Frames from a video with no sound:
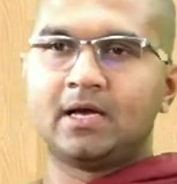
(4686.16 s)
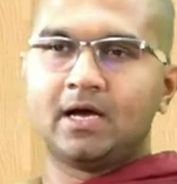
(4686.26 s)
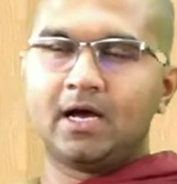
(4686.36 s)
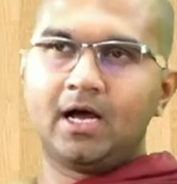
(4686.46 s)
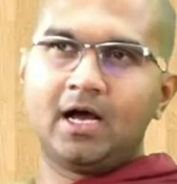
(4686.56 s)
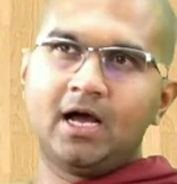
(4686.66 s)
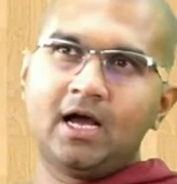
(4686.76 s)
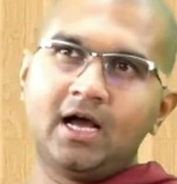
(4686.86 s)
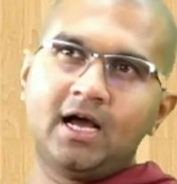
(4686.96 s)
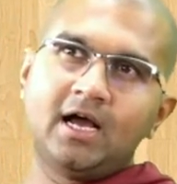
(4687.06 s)

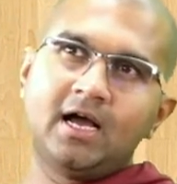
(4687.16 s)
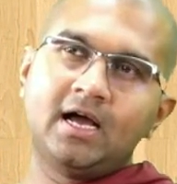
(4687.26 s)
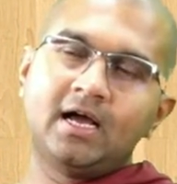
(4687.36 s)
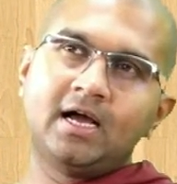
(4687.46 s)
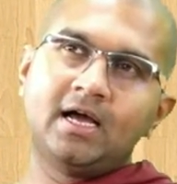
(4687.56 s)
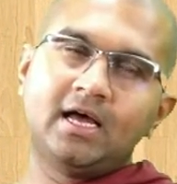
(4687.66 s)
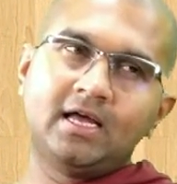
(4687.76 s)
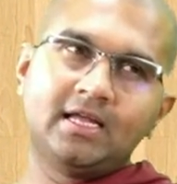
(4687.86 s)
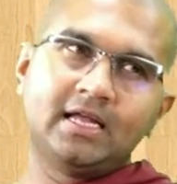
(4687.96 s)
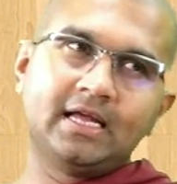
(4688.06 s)
Uh,
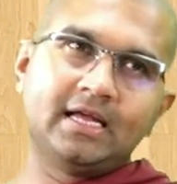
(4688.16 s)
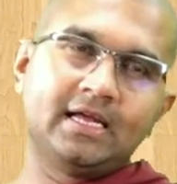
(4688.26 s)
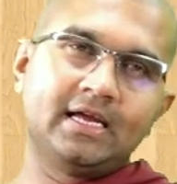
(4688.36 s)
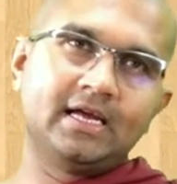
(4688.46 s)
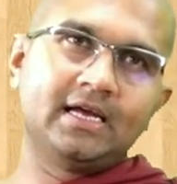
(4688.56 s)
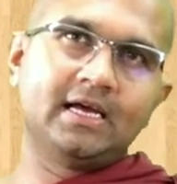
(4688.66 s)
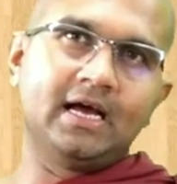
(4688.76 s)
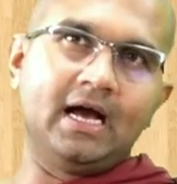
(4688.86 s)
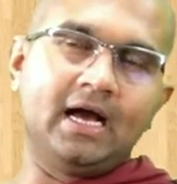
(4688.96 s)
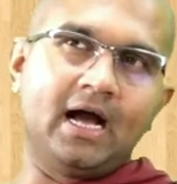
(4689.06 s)

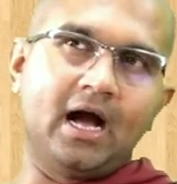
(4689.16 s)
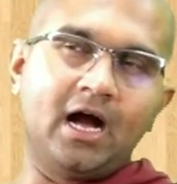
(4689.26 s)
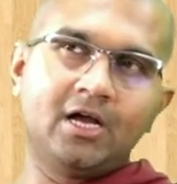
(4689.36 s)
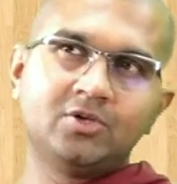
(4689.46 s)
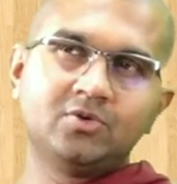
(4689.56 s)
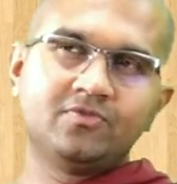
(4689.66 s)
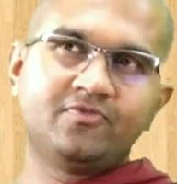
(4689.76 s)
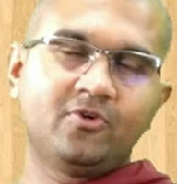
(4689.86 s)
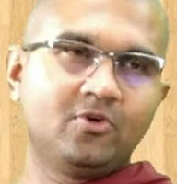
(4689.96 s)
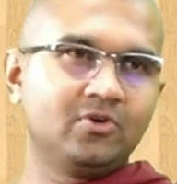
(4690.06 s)
Ayu
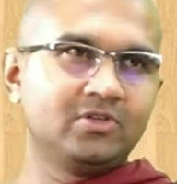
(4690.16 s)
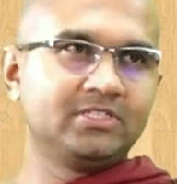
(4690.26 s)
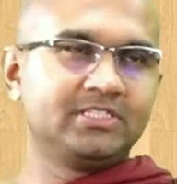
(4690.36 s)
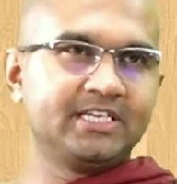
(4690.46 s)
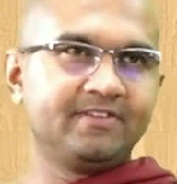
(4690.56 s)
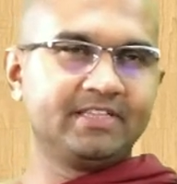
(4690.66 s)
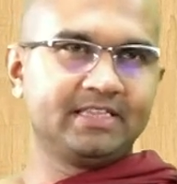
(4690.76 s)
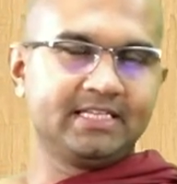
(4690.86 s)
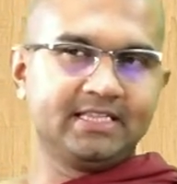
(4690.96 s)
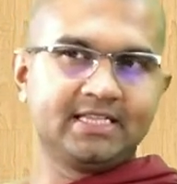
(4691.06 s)
for
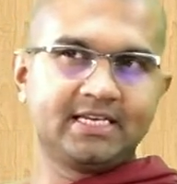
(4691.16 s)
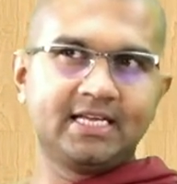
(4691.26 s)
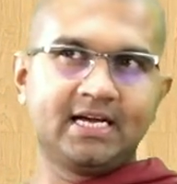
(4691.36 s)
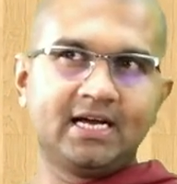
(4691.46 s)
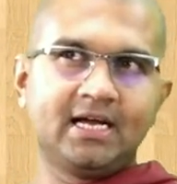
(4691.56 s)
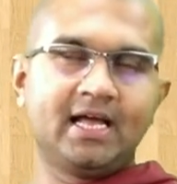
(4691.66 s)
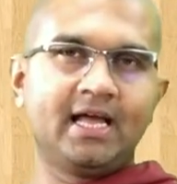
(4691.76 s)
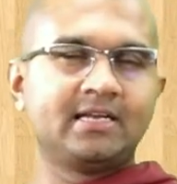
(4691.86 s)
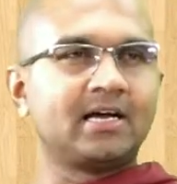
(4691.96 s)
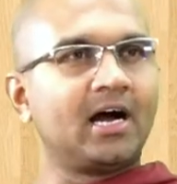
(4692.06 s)
Jivitindriya
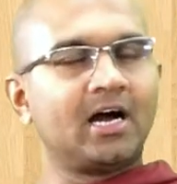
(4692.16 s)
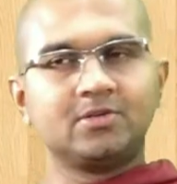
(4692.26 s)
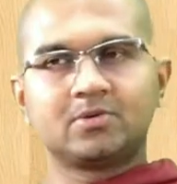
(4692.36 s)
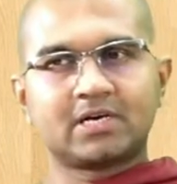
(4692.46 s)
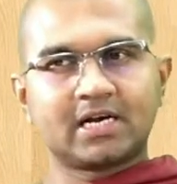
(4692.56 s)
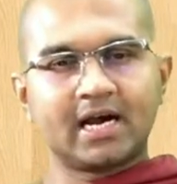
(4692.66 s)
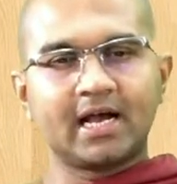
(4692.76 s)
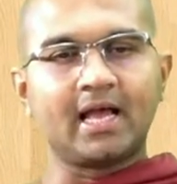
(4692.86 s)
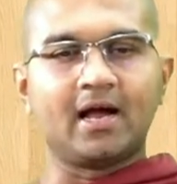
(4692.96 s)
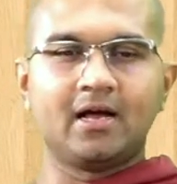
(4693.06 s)
and
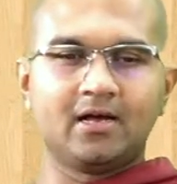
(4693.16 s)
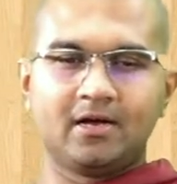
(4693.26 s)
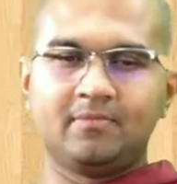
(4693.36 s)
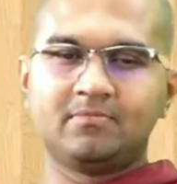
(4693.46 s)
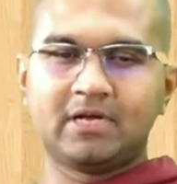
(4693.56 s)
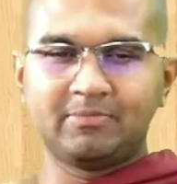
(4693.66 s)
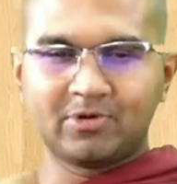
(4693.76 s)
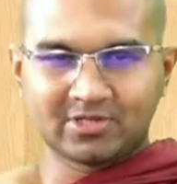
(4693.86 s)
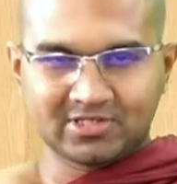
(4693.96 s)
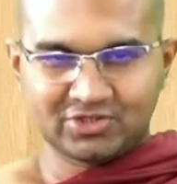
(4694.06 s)
Ayukaya, I'm, I'm
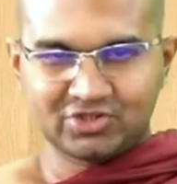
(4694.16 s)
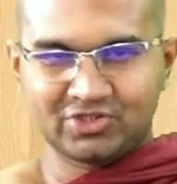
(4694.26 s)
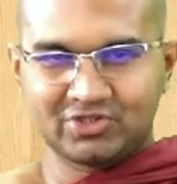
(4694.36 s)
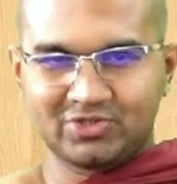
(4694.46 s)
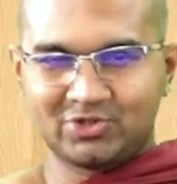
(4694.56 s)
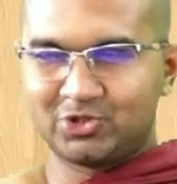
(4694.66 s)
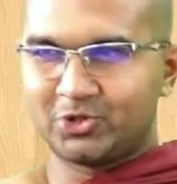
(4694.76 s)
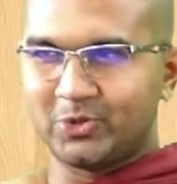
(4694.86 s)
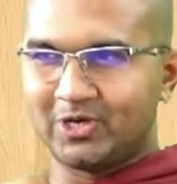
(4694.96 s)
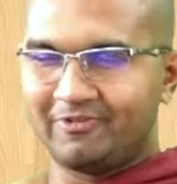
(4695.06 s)
not
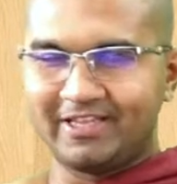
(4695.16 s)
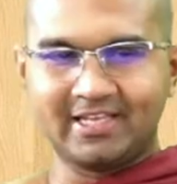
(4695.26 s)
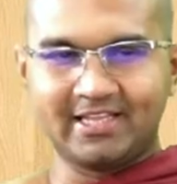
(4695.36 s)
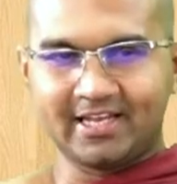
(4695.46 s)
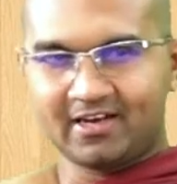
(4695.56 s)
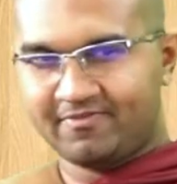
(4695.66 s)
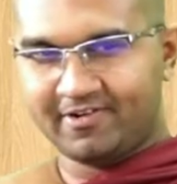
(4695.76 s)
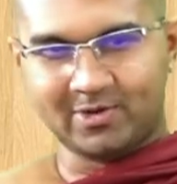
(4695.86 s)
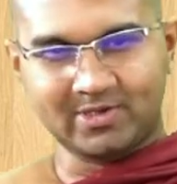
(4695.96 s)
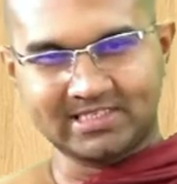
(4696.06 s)
sure whether they
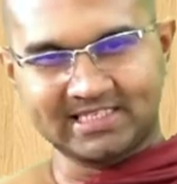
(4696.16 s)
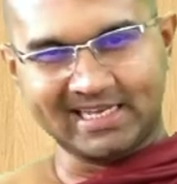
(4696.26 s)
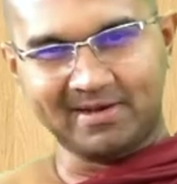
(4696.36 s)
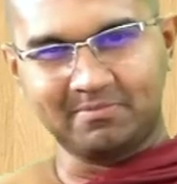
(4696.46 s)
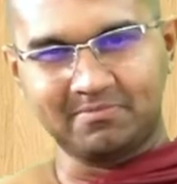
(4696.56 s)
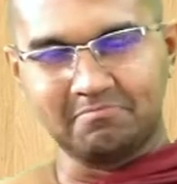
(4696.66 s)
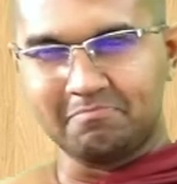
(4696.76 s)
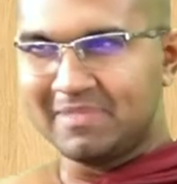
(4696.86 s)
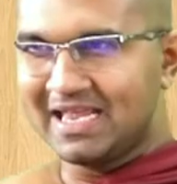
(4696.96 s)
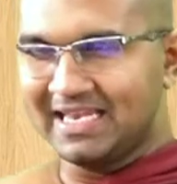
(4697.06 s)
refer to the same
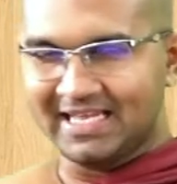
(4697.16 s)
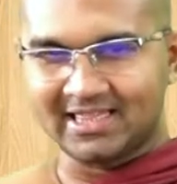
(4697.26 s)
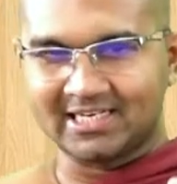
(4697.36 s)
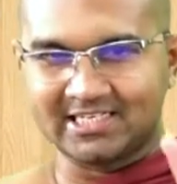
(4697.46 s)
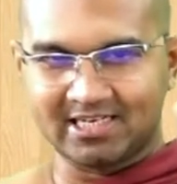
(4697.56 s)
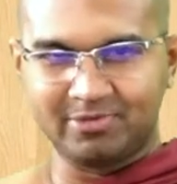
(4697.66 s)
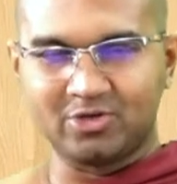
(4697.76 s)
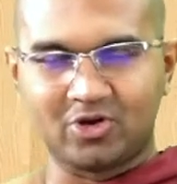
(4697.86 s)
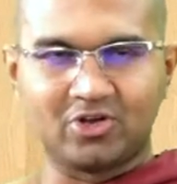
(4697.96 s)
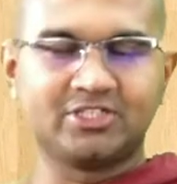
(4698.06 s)
meaning, the
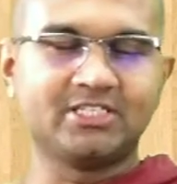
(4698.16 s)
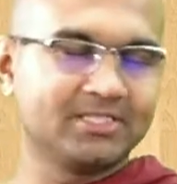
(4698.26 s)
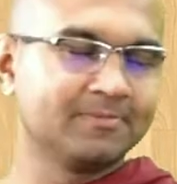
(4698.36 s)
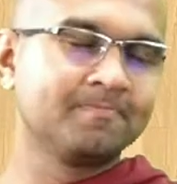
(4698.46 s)
terminologies.